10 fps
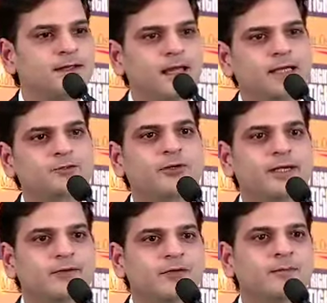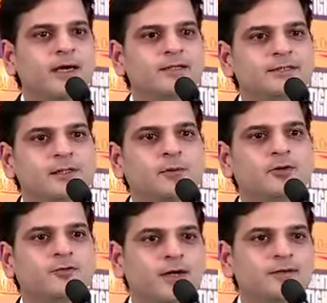As on date, we are managing
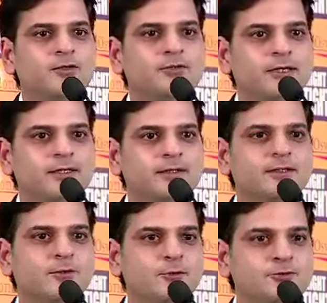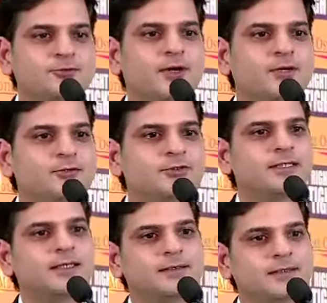about 5,800 crores. So I would
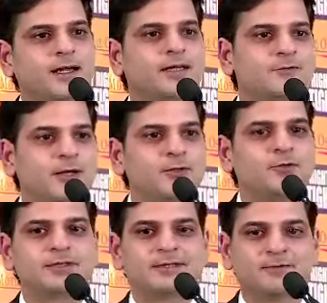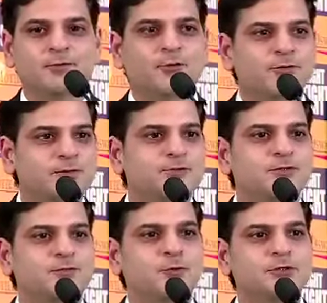say that the last value investing forum, which
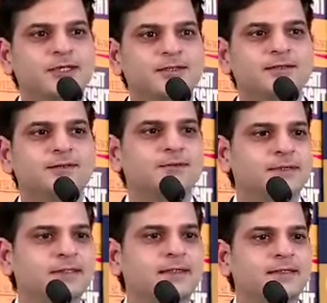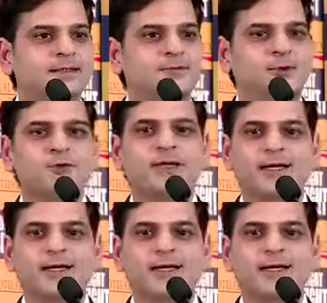was the fourth edition, was very